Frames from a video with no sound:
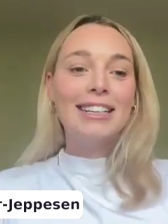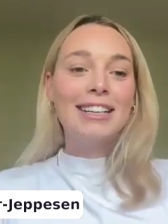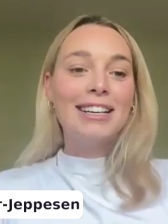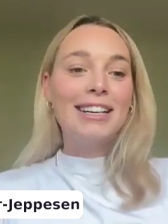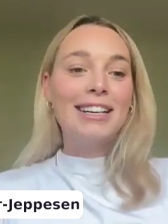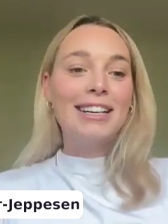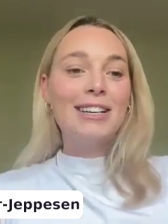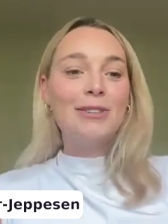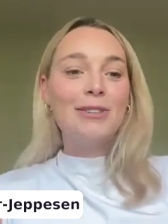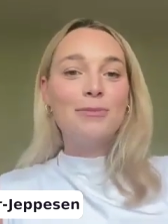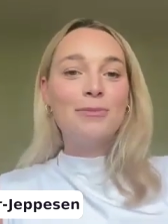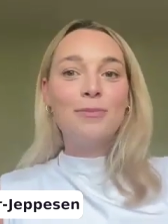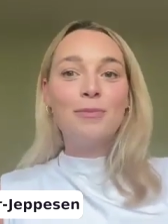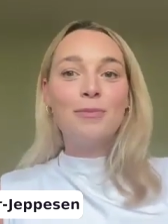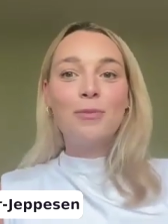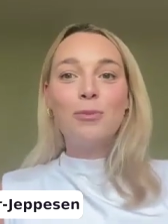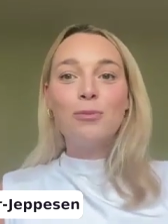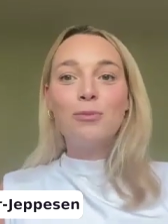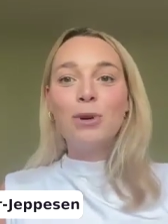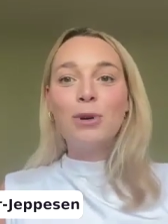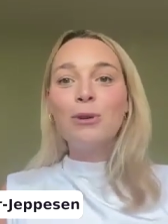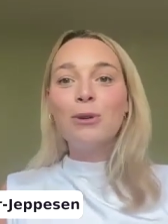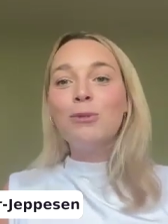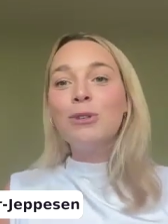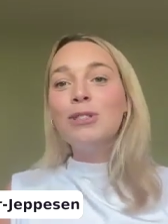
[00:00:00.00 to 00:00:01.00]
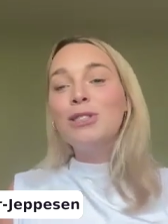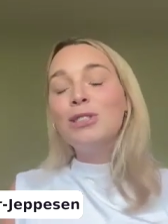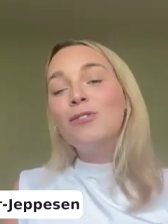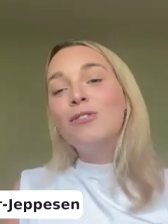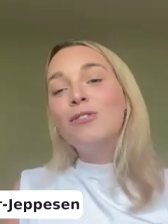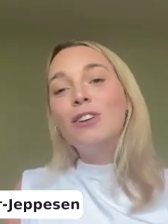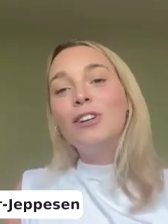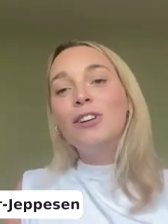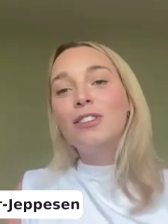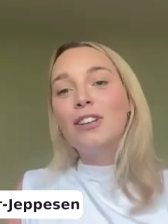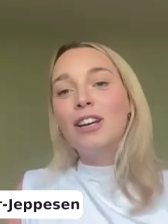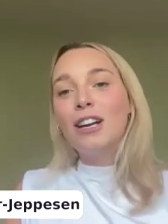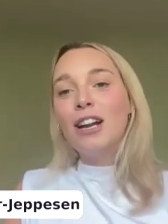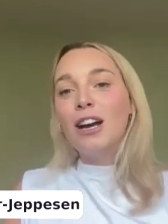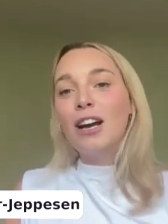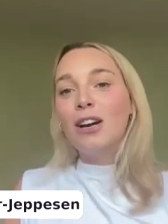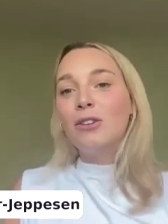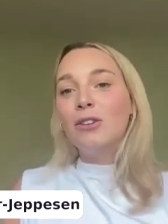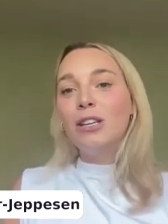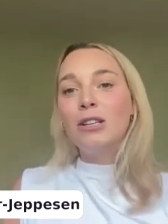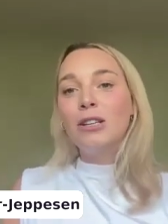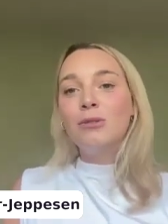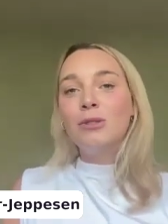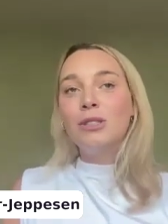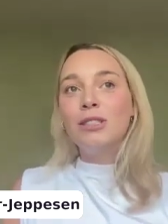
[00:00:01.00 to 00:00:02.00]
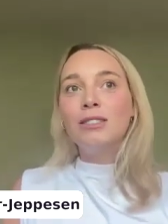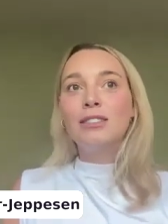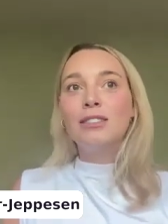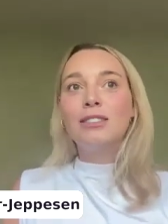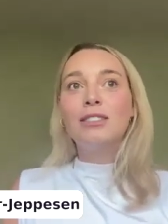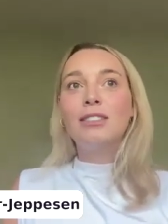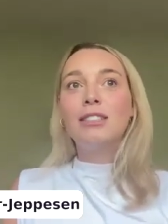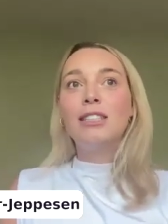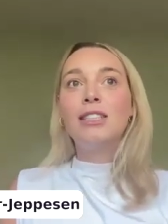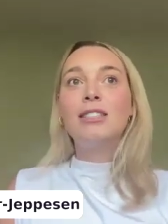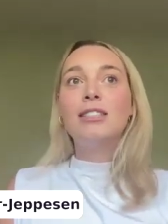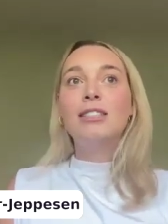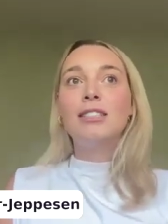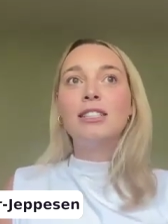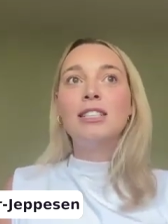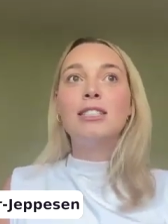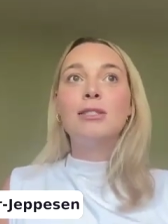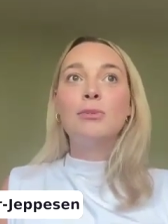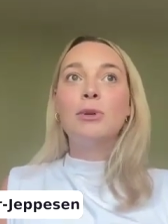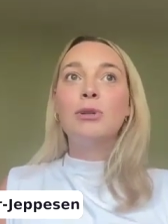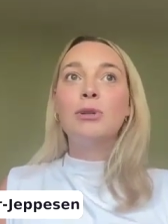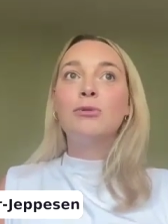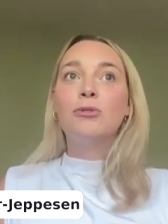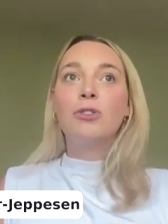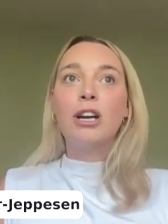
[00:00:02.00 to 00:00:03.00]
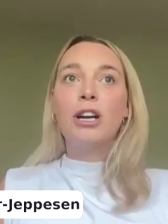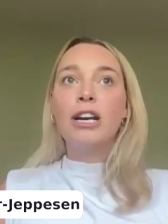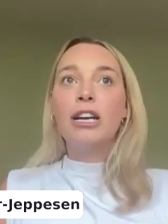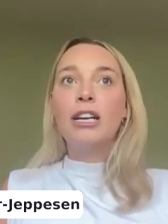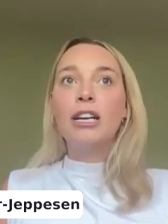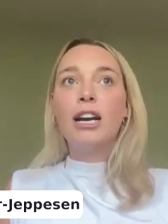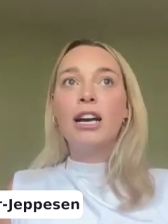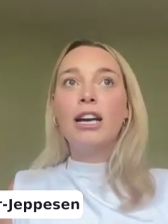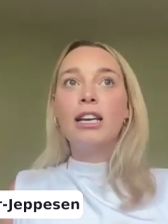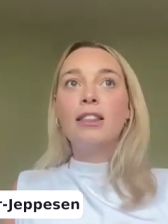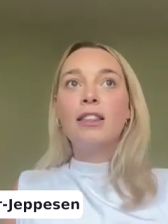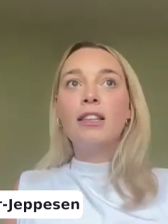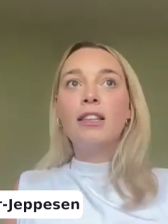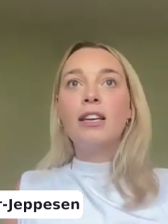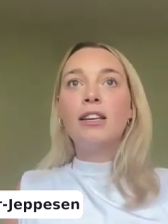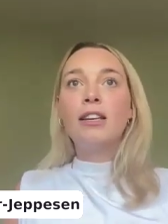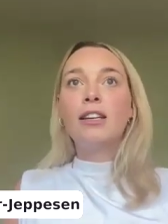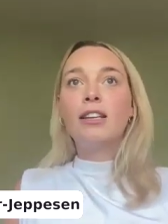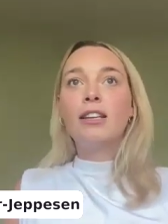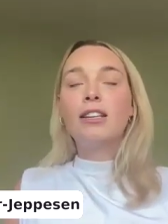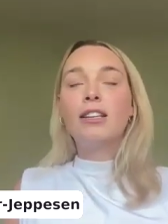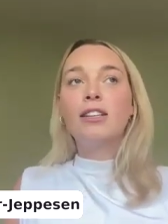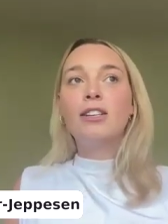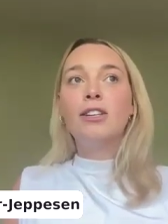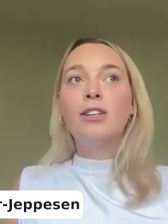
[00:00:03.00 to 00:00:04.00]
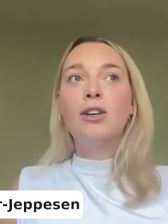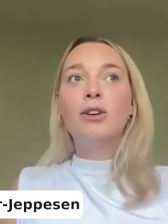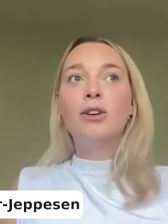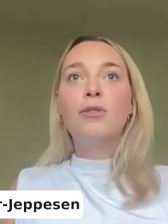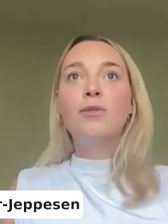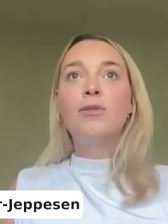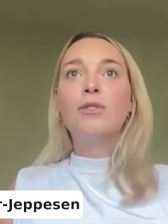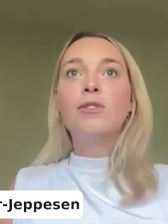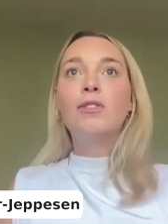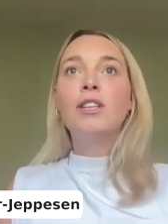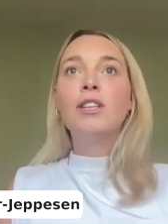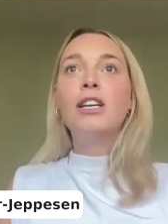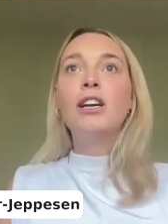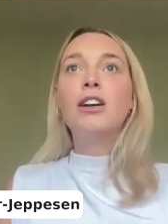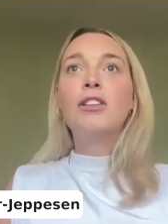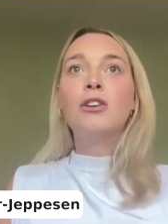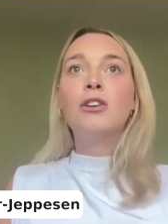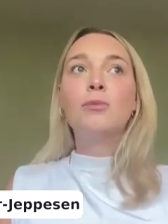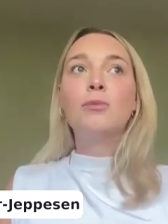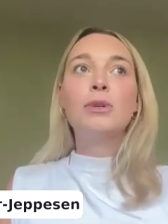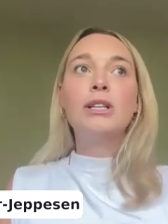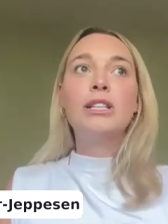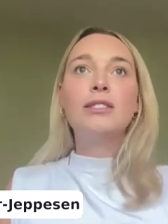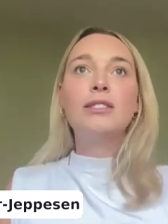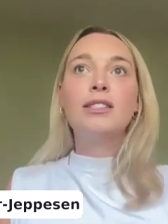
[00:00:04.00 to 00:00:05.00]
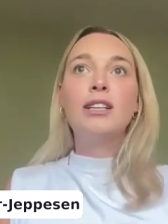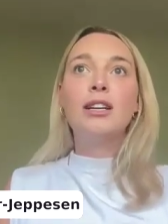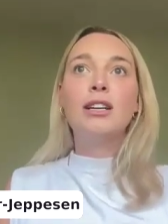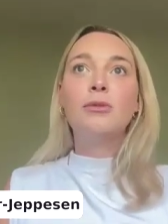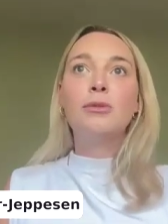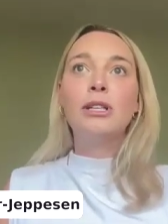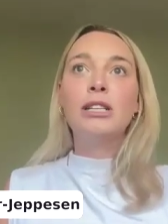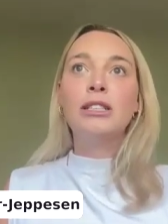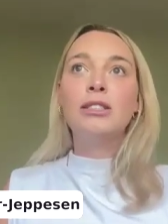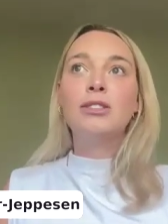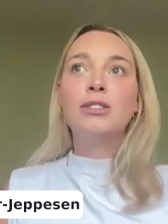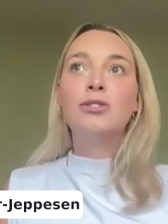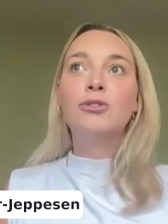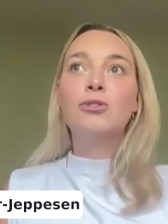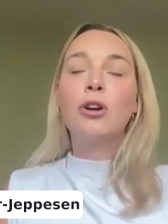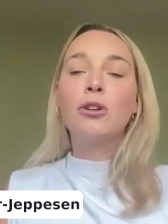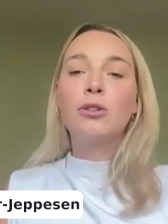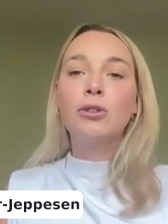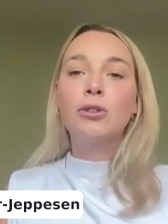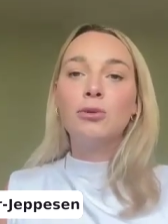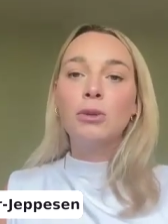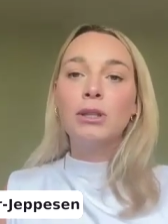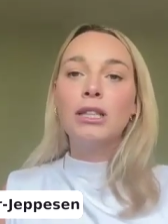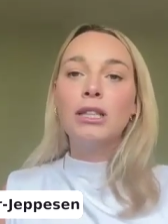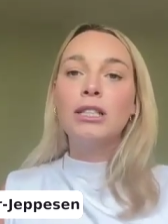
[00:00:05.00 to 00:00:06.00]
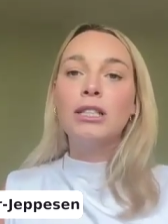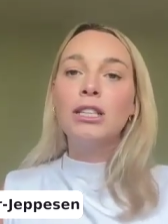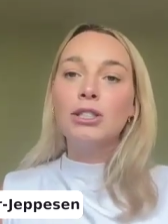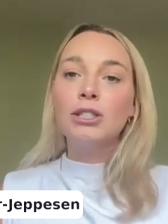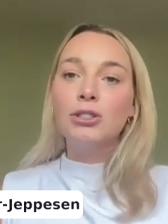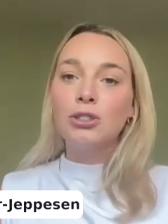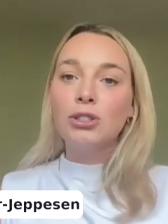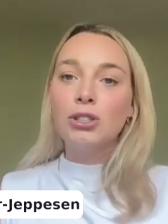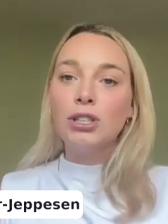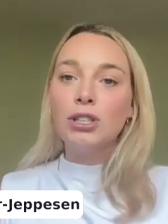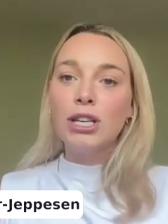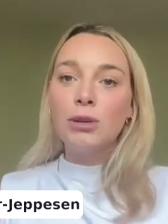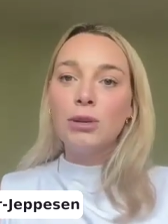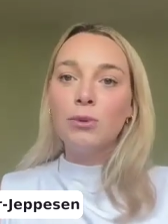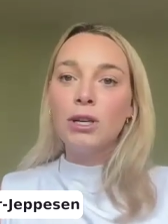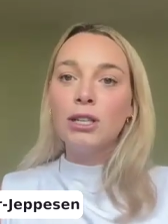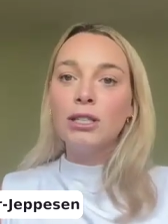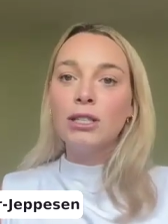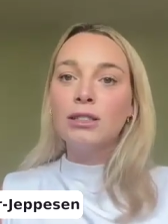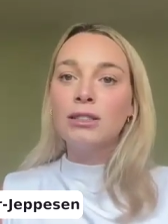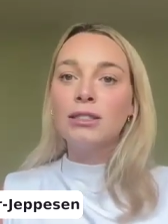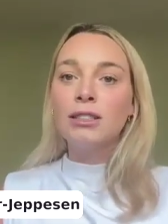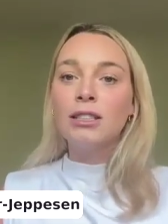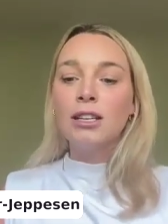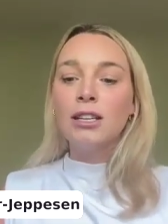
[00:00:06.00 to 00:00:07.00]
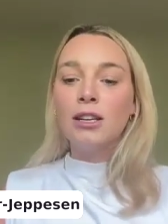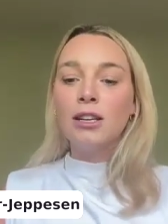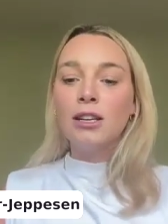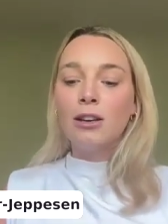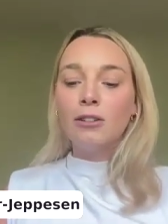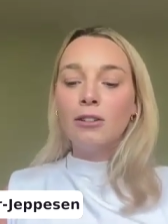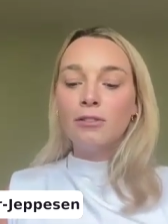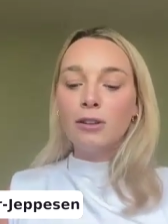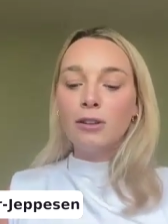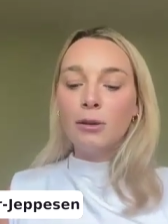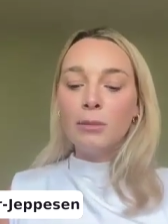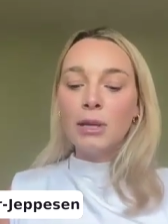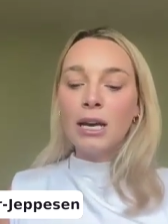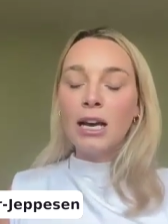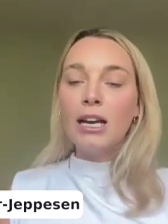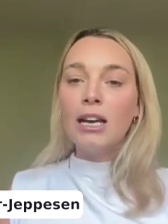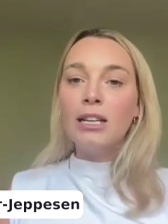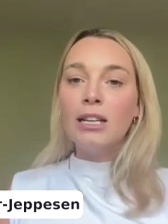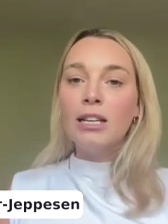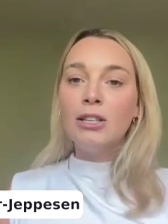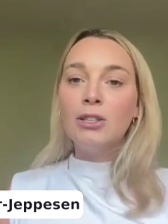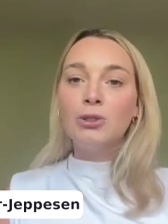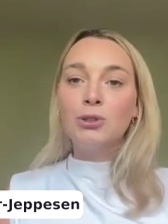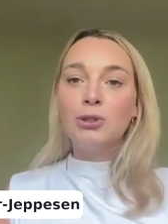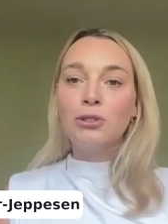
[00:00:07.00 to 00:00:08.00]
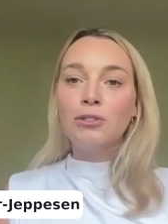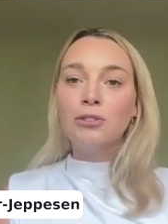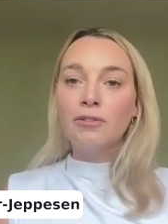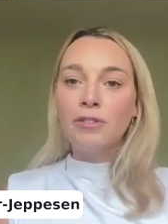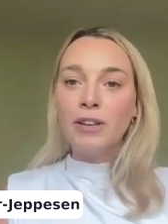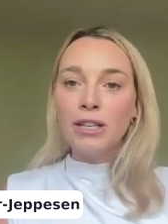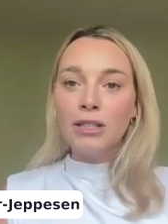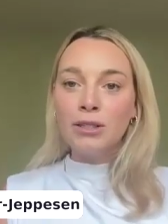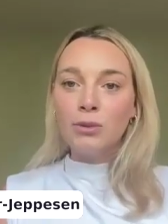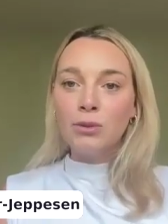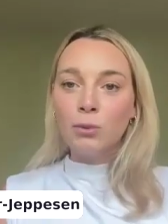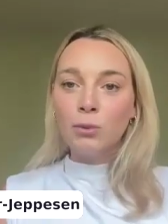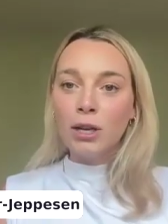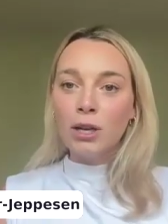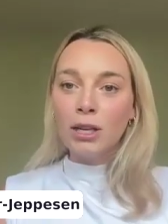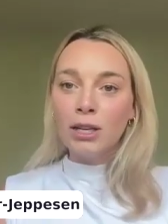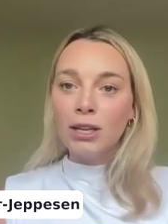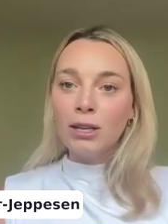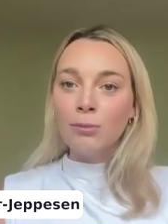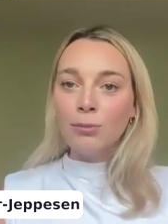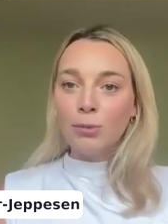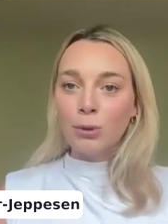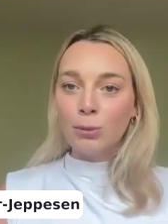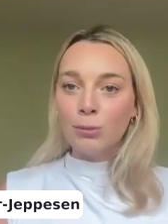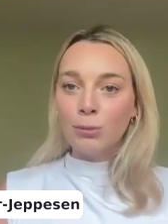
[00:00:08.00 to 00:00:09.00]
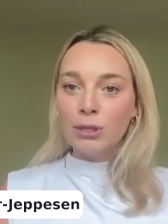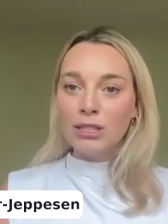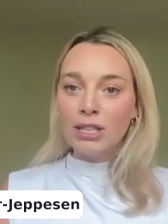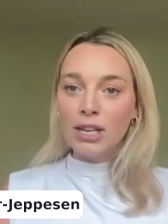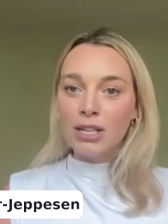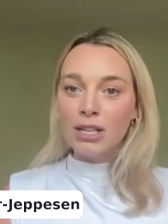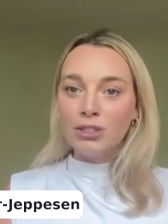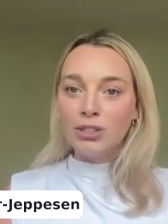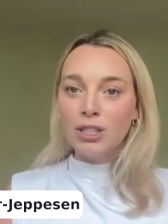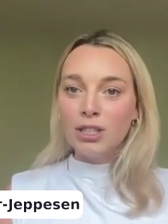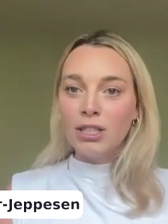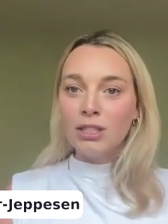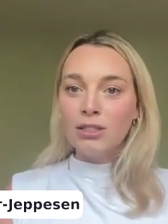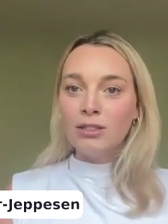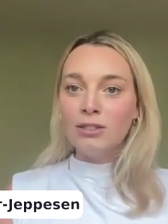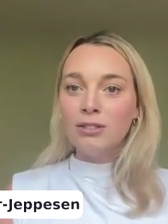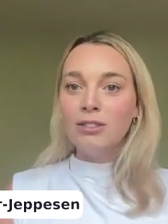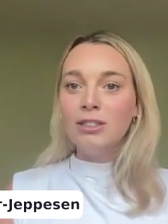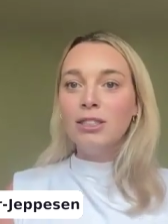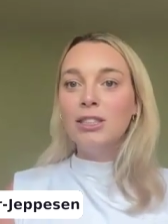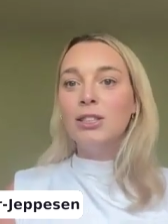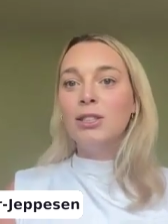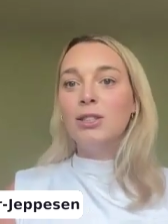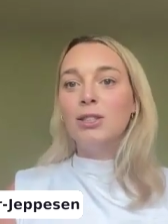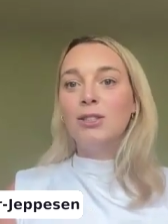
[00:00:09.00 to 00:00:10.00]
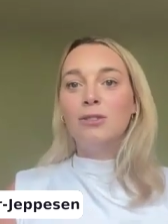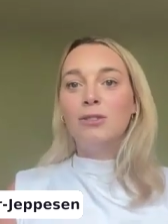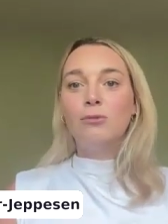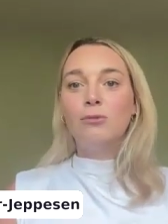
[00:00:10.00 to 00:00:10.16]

But once you figure that out, it's been great. I think, the other piece that we struggled with initially was from that initial phase one implementation,